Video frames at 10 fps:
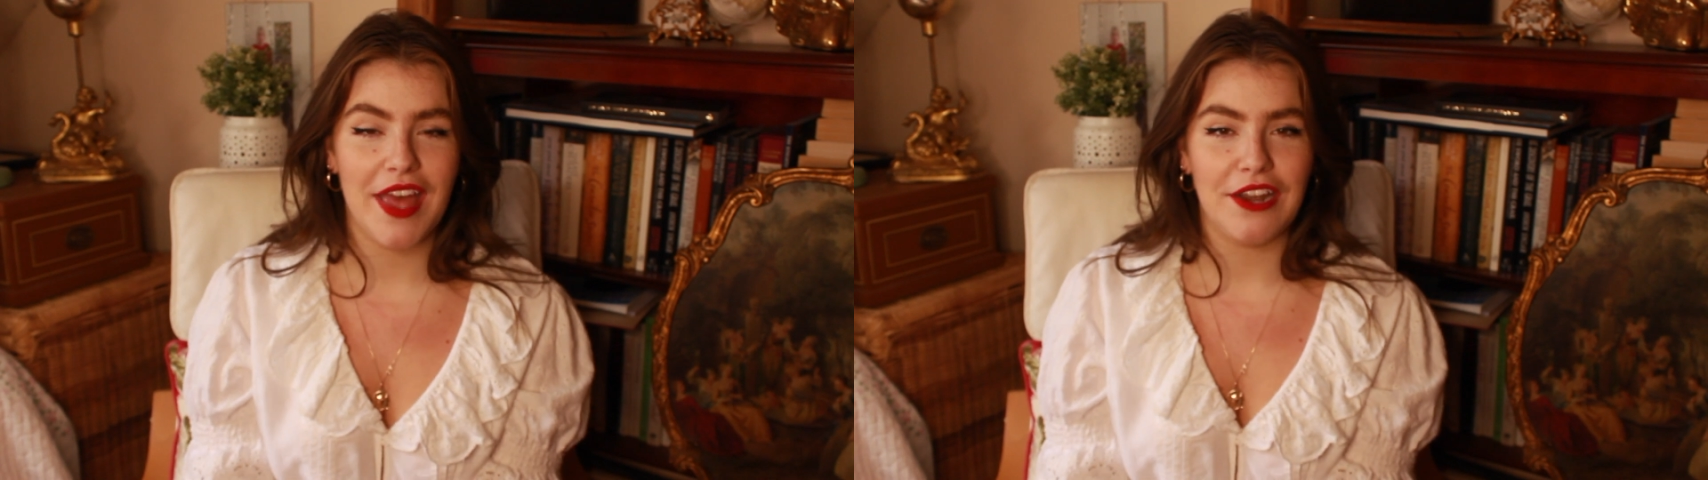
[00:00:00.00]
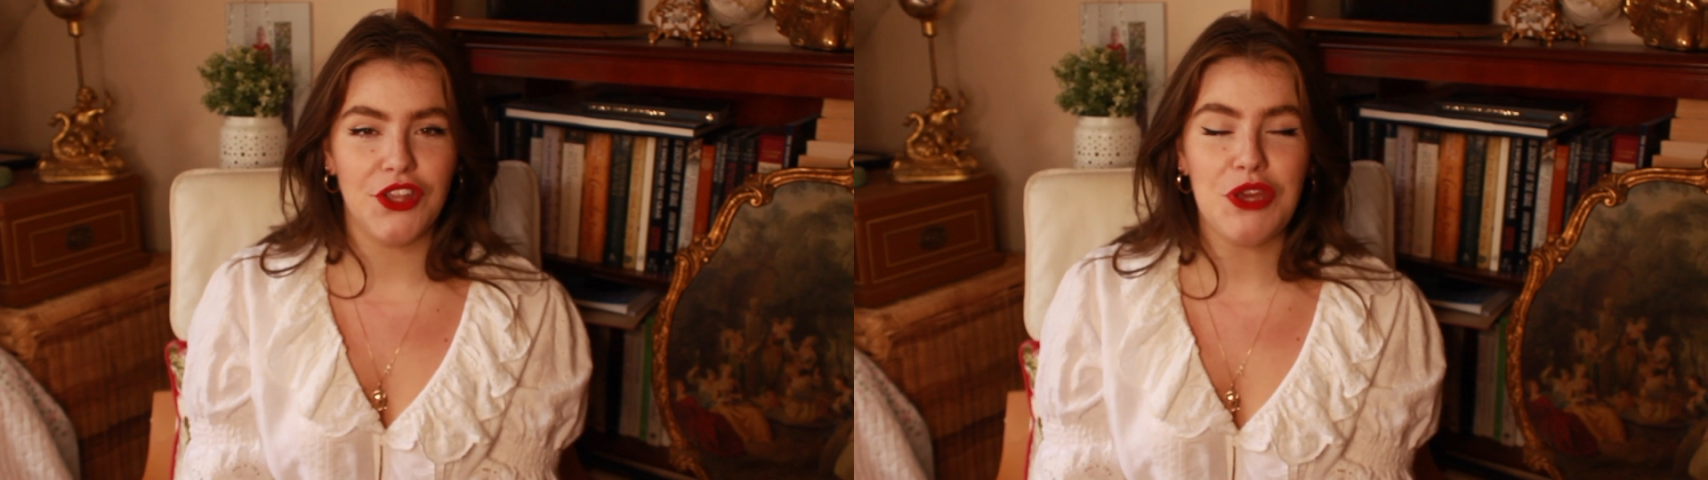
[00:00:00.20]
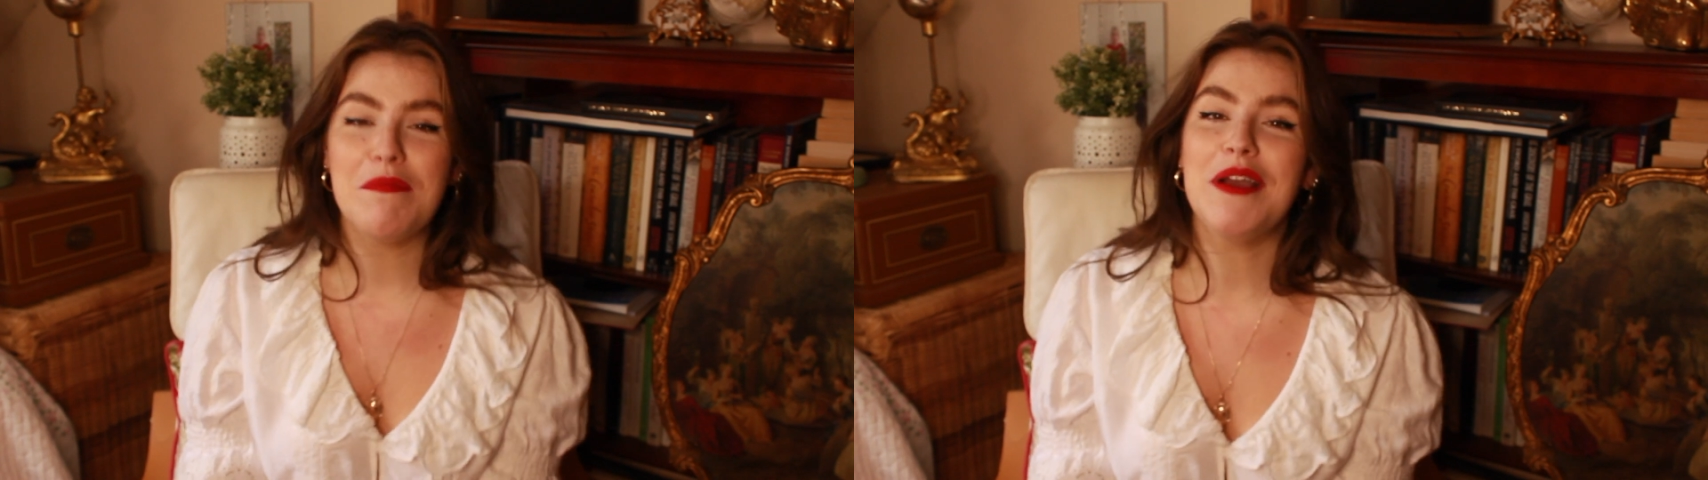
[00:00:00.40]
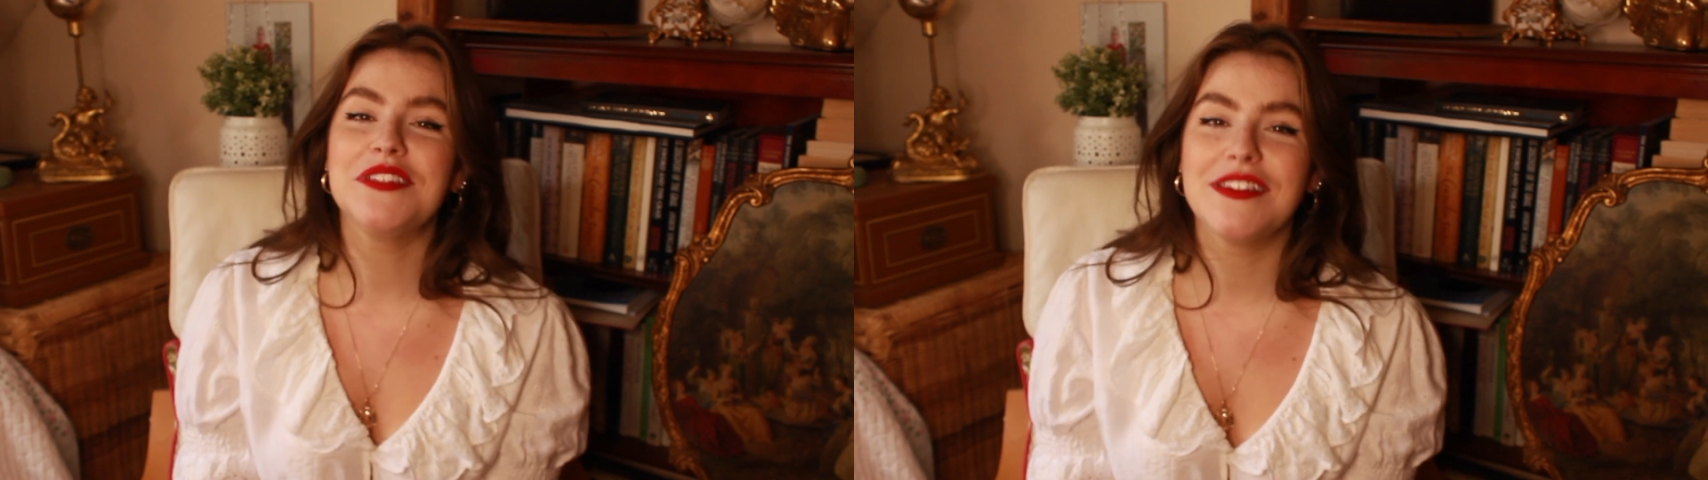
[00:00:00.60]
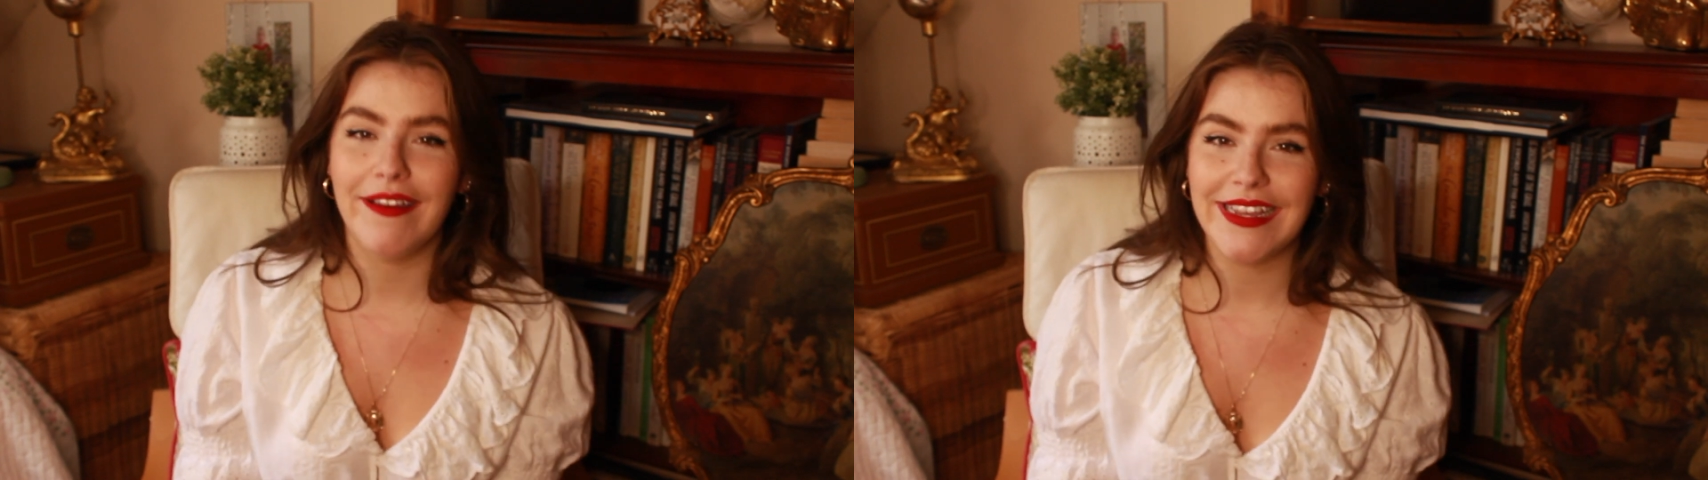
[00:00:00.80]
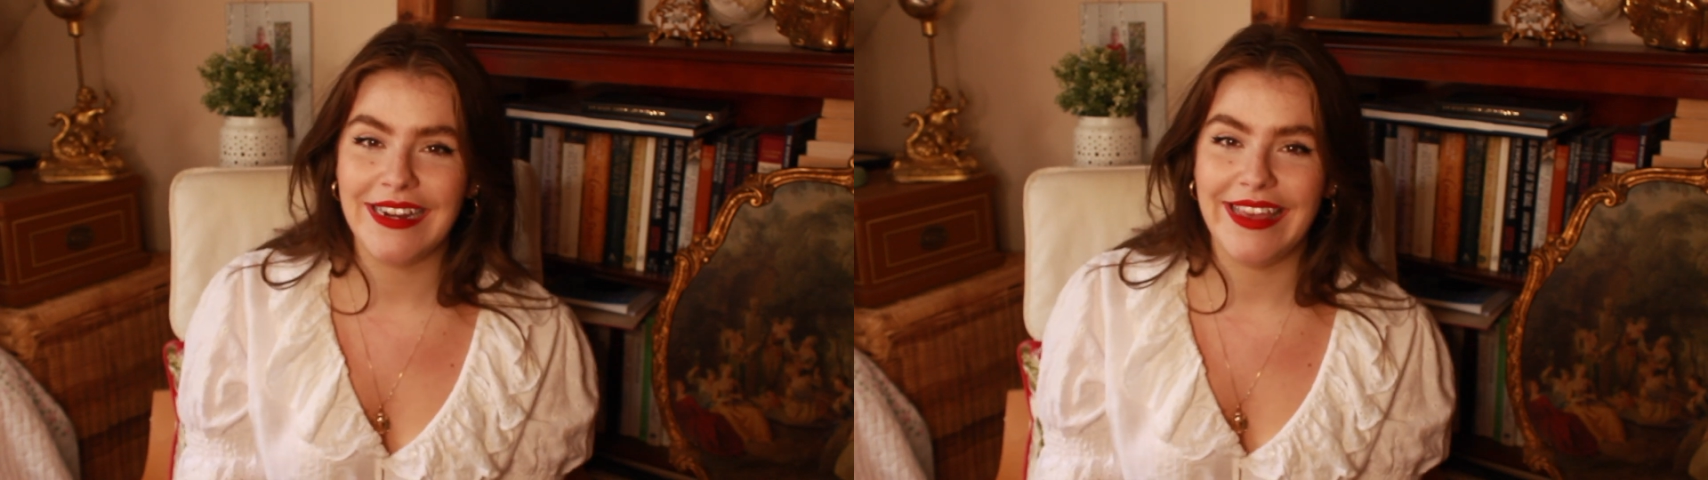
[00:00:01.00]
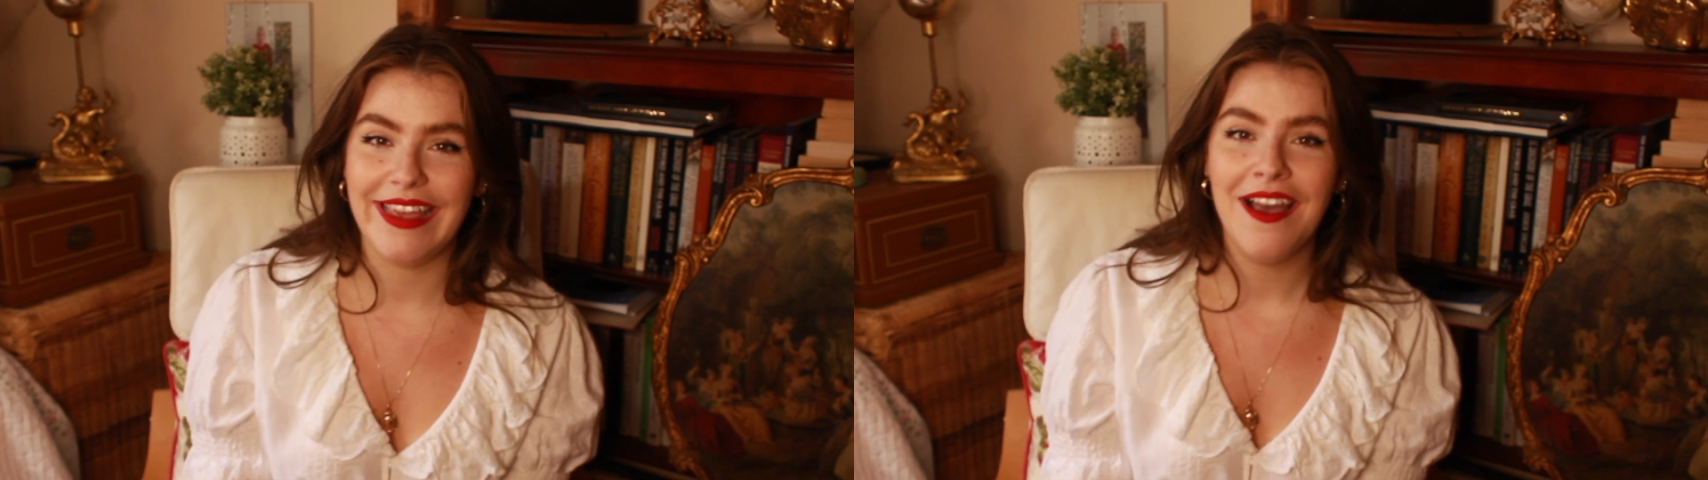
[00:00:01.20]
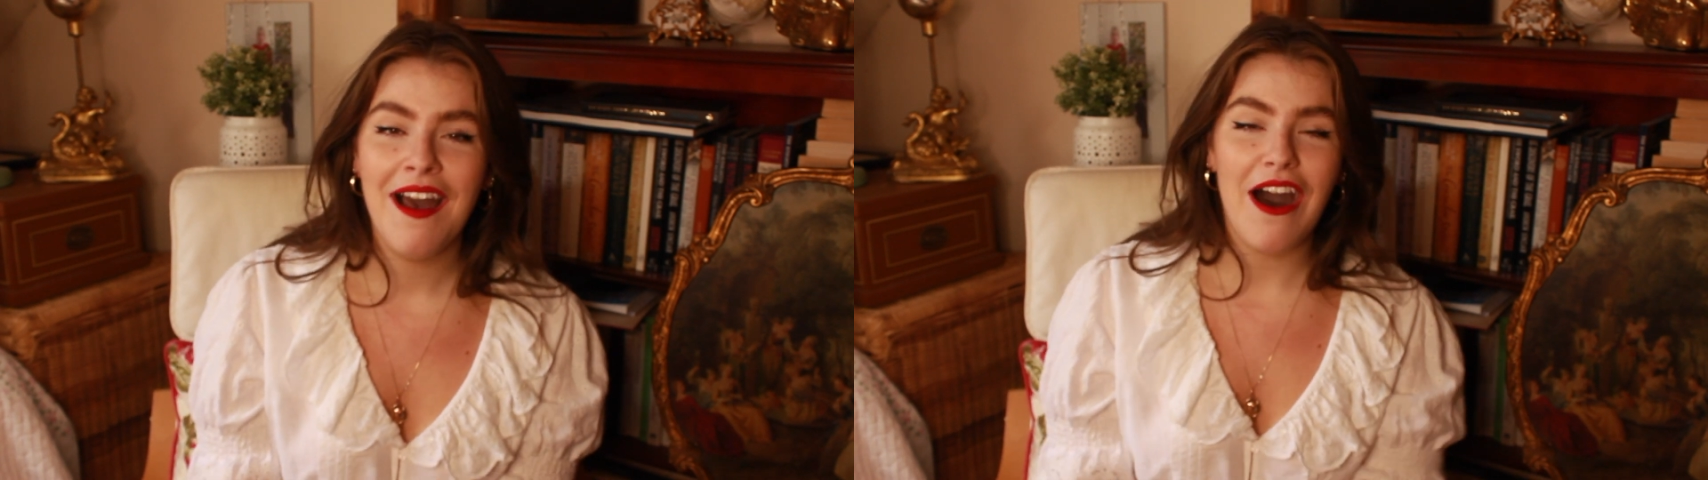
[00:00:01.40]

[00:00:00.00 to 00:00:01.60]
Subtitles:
then you most likely